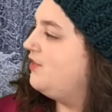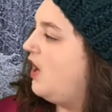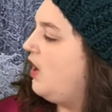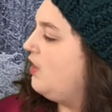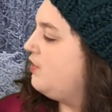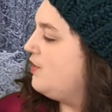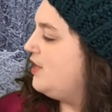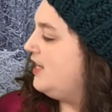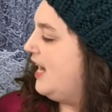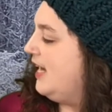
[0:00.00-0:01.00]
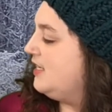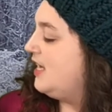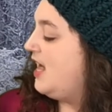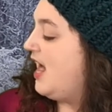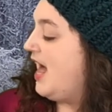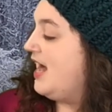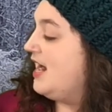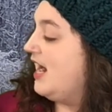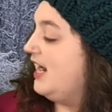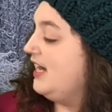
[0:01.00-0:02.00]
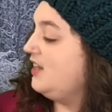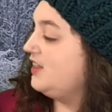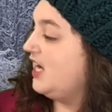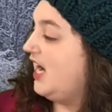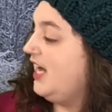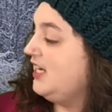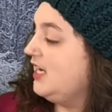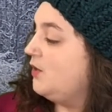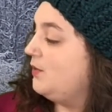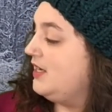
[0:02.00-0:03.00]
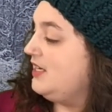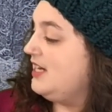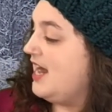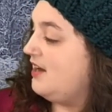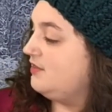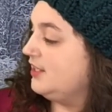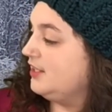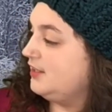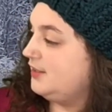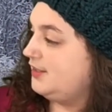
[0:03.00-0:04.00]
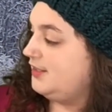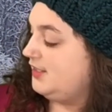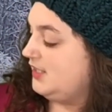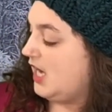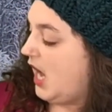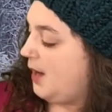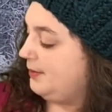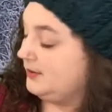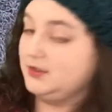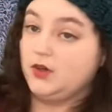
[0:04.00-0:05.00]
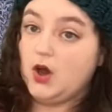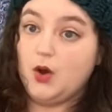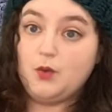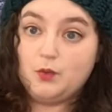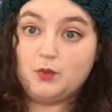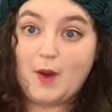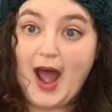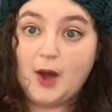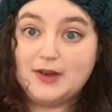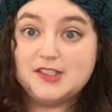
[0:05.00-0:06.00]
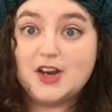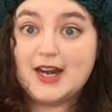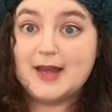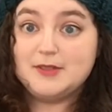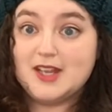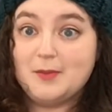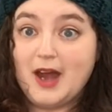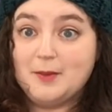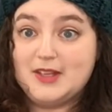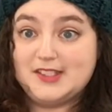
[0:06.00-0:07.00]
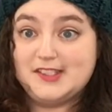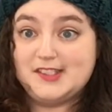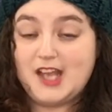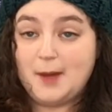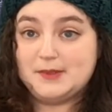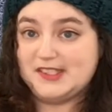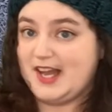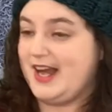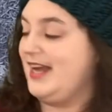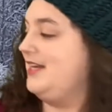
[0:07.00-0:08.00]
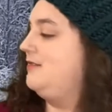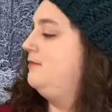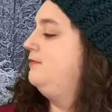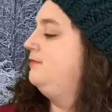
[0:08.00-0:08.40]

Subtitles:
fall through the night, and I thought it would never stop. Oh, wow, it's already up to the bottom of the stop sign.